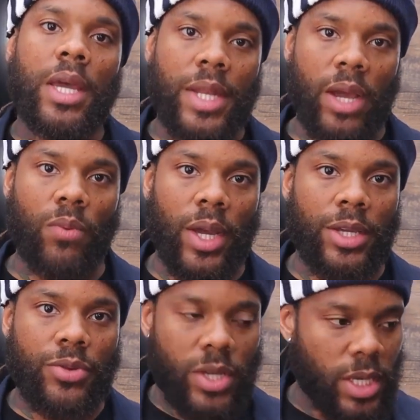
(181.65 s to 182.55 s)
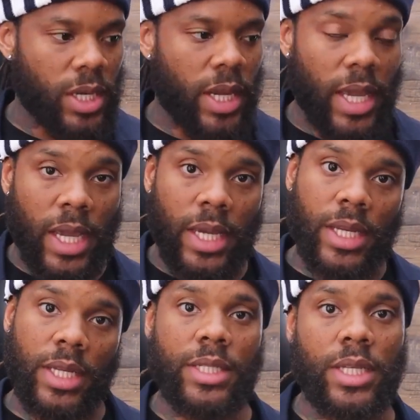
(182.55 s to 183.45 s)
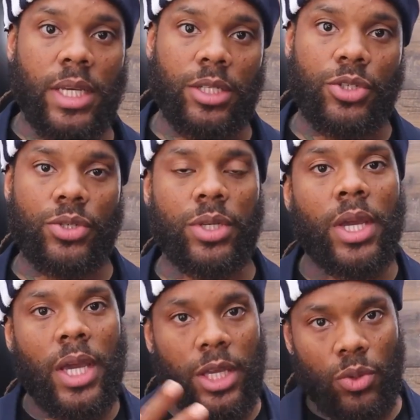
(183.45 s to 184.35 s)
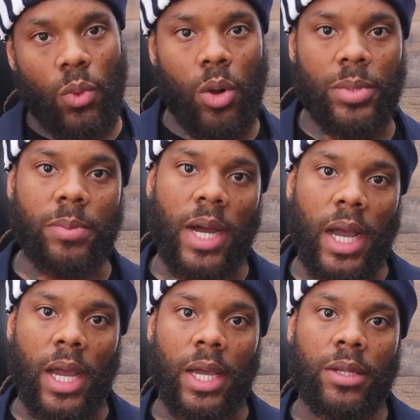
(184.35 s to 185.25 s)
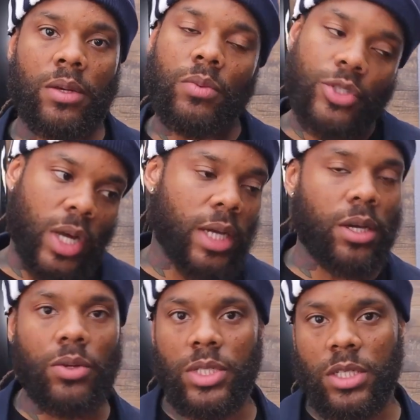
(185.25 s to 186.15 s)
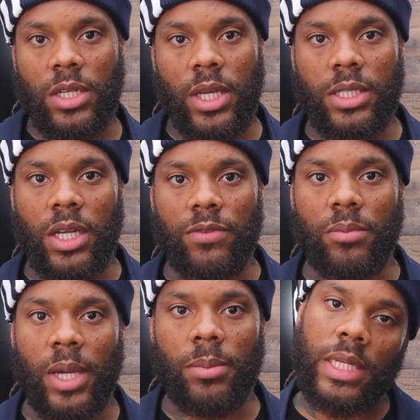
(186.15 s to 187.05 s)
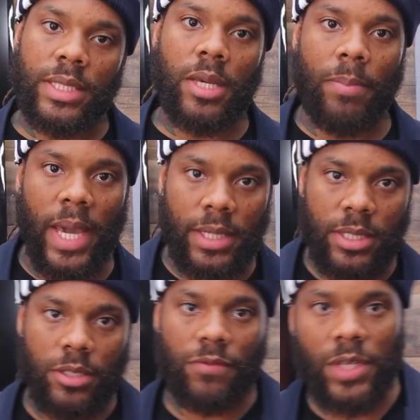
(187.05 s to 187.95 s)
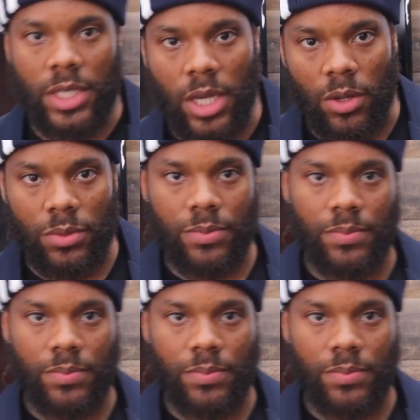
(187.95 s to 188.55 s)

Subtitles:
That way you can get ahead in this industry and you won't be behind. We trying to go to the next level, baby. Let's get back into the video.